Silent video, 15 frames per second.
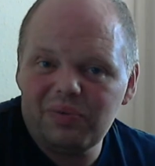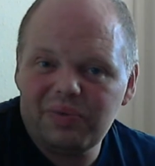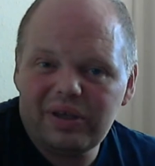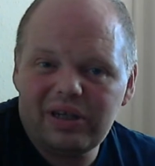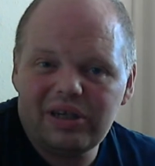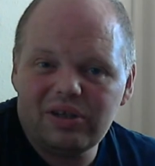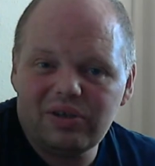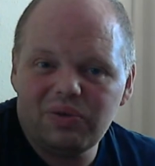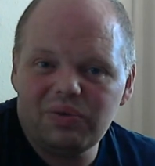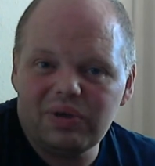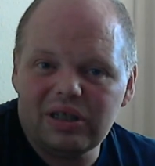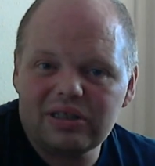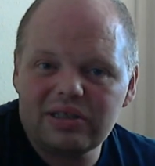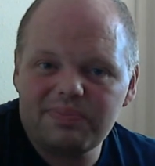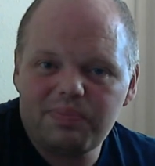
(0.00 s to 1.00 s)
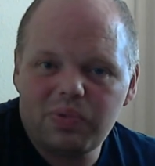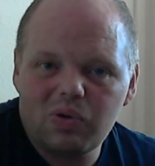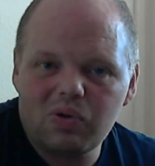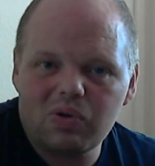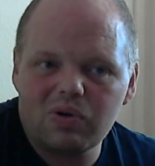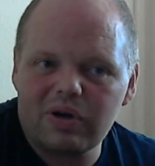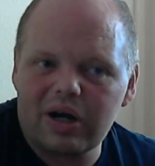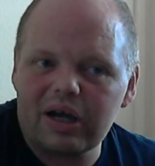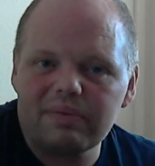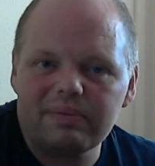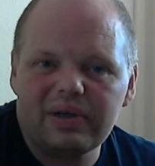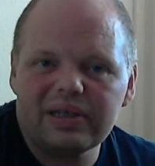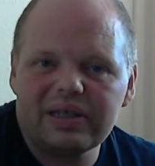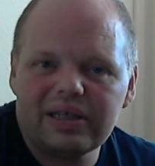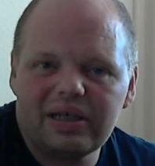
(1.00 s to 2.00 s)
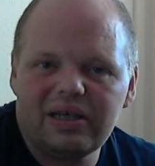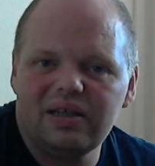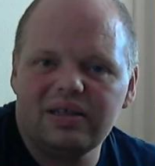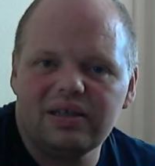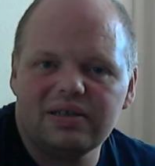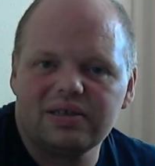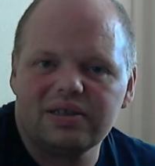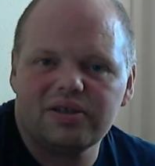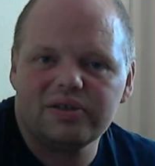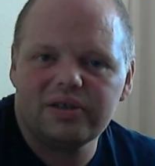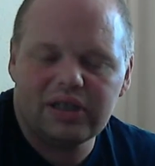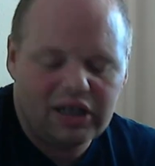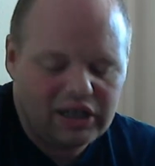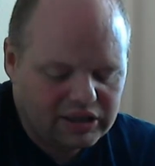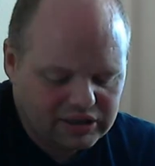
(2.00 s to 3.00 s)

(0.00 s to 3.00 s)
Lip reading: do need to pour out my dealings on this.